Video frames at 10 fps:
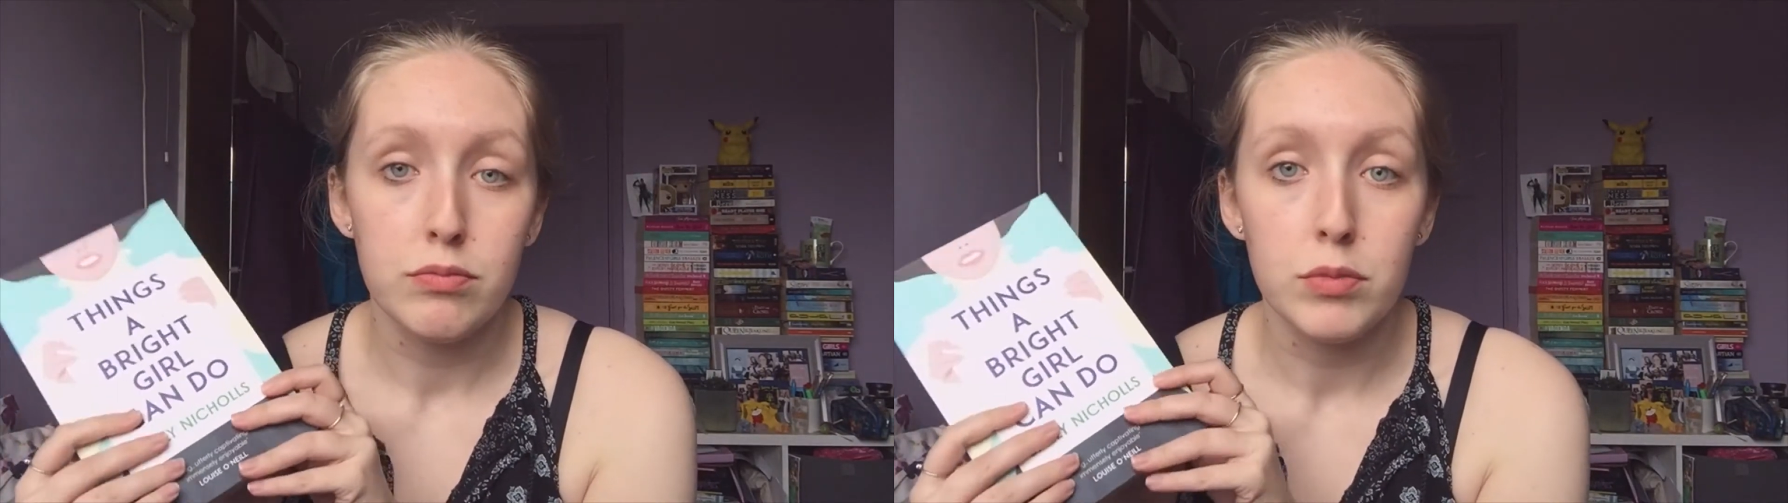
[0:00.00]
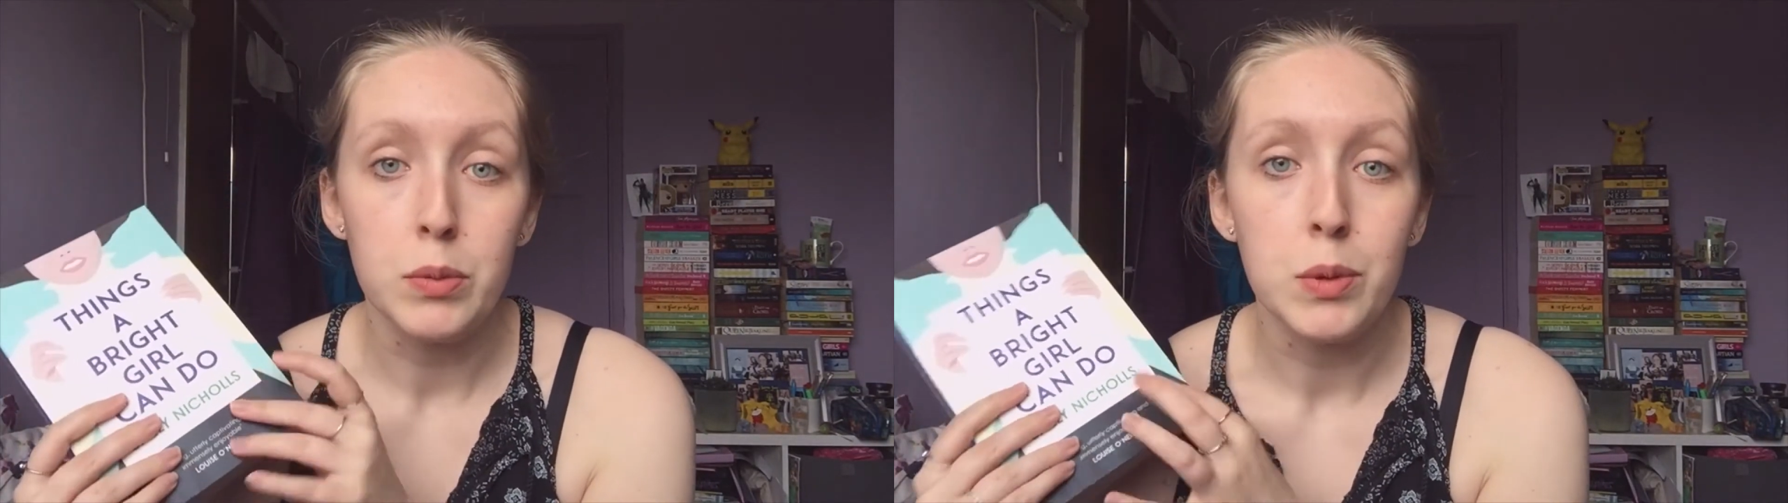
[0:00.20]

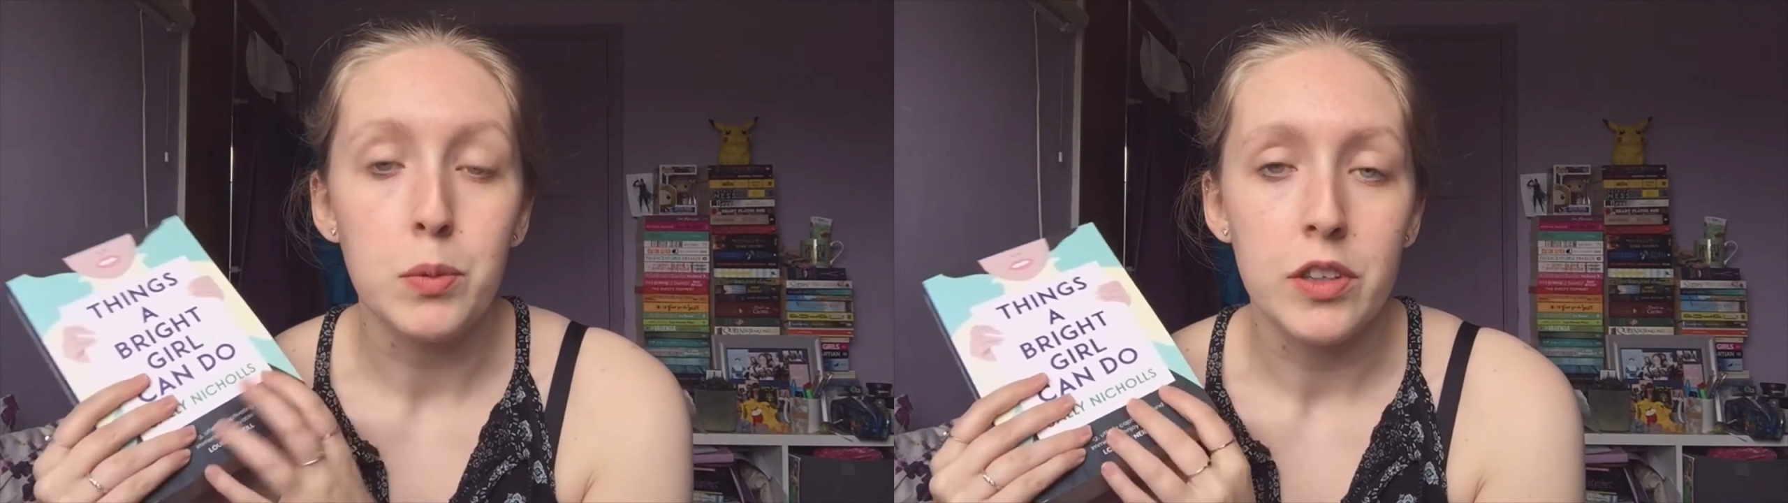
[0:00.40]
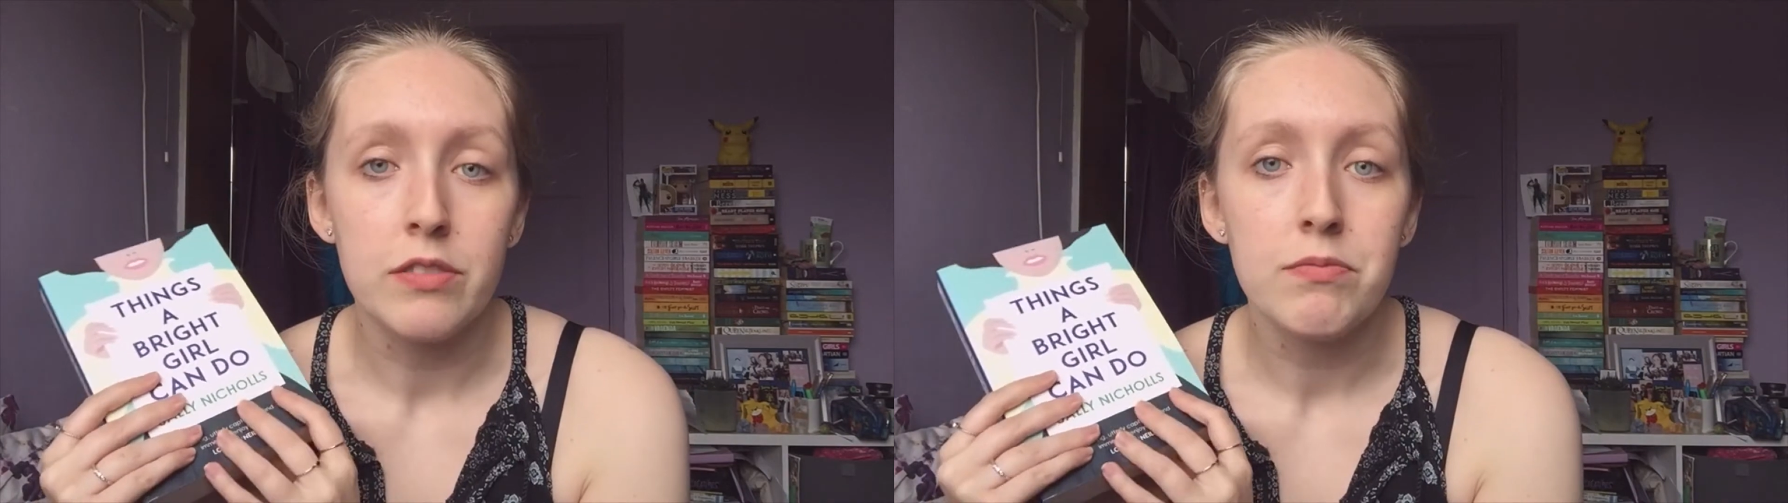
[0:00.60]
World
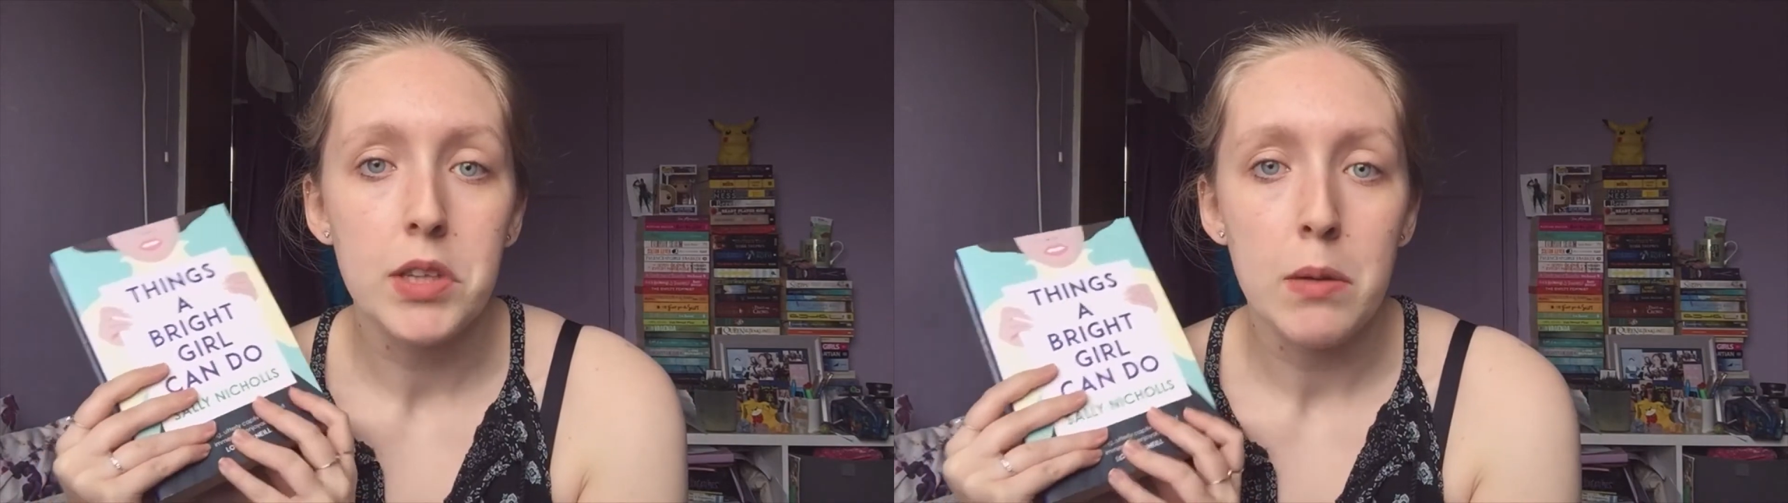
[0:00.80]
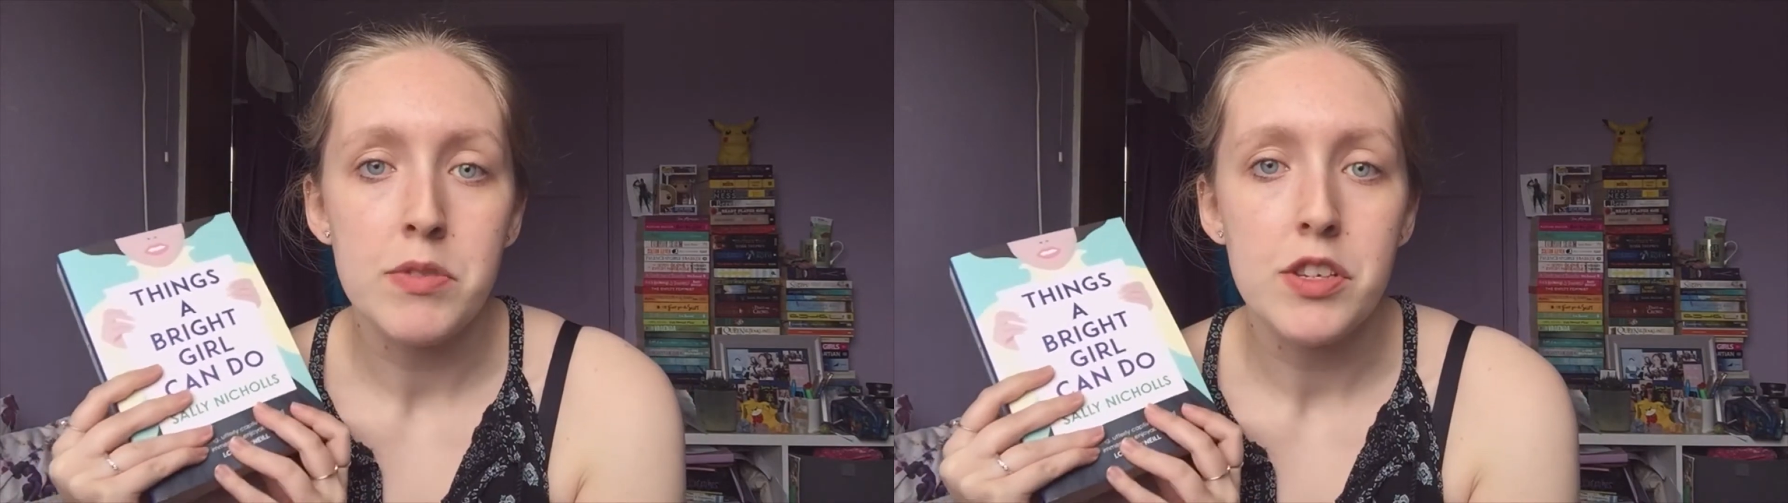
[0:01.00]
War I
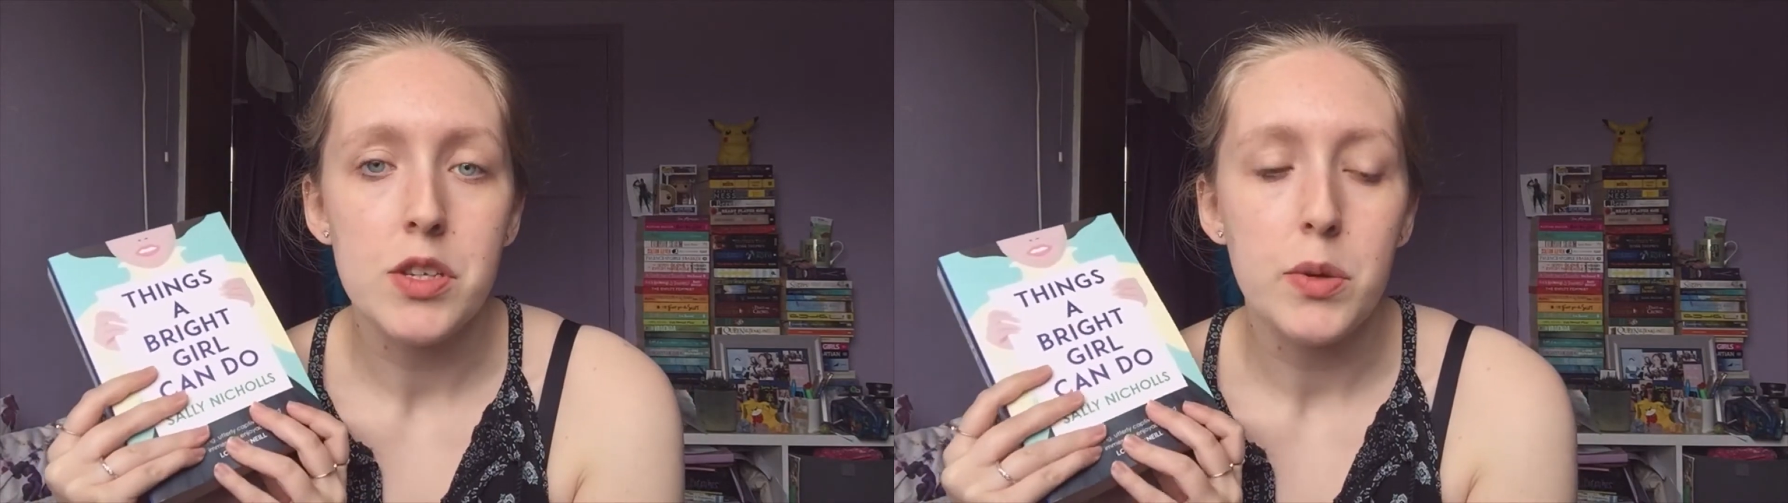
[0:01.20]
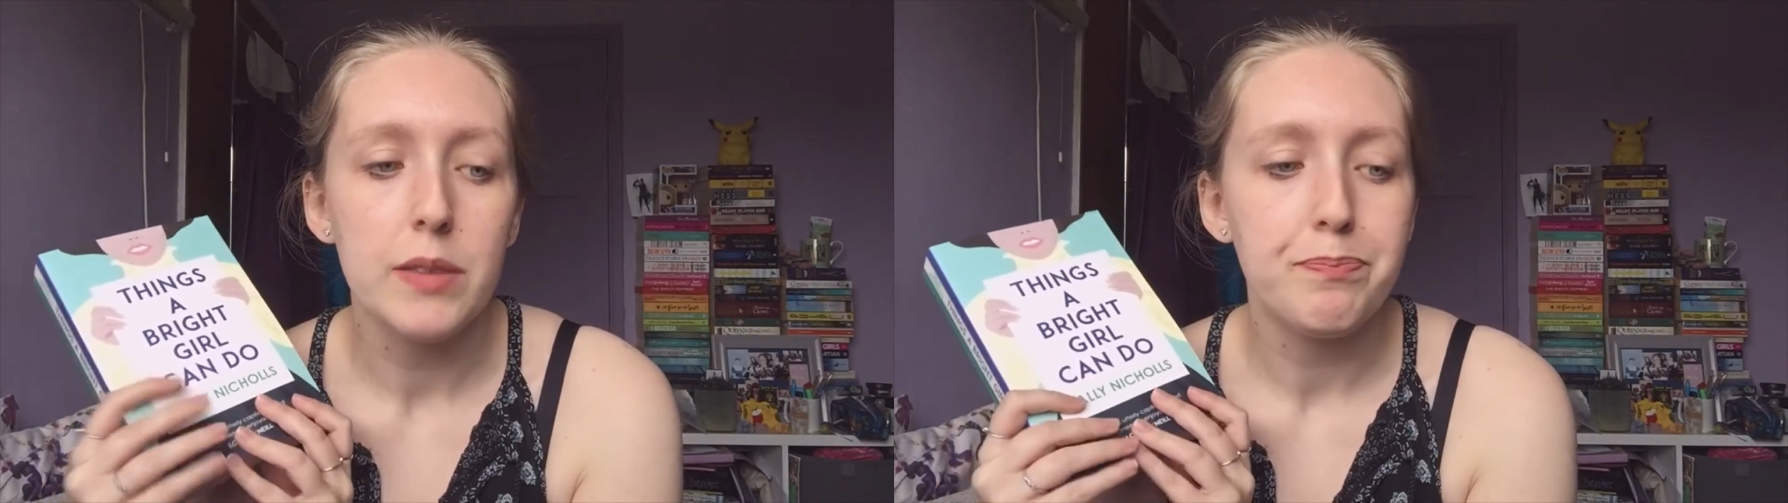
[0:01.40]
comes
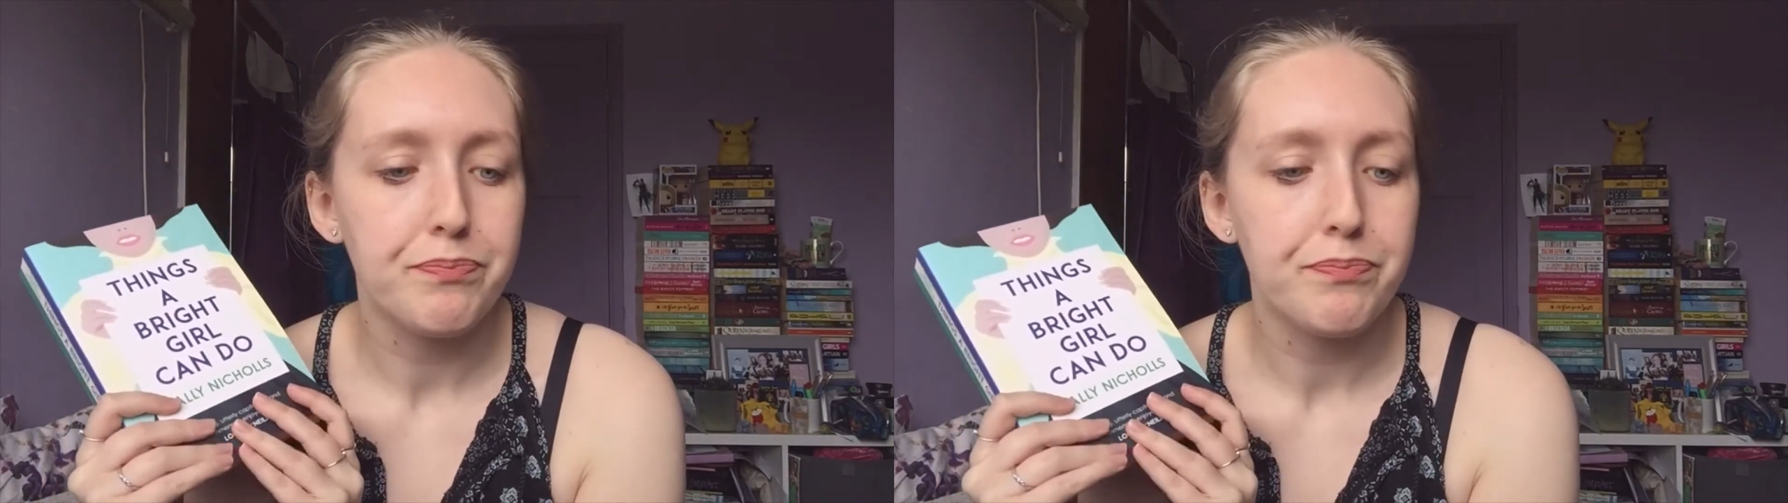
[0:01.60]
into it,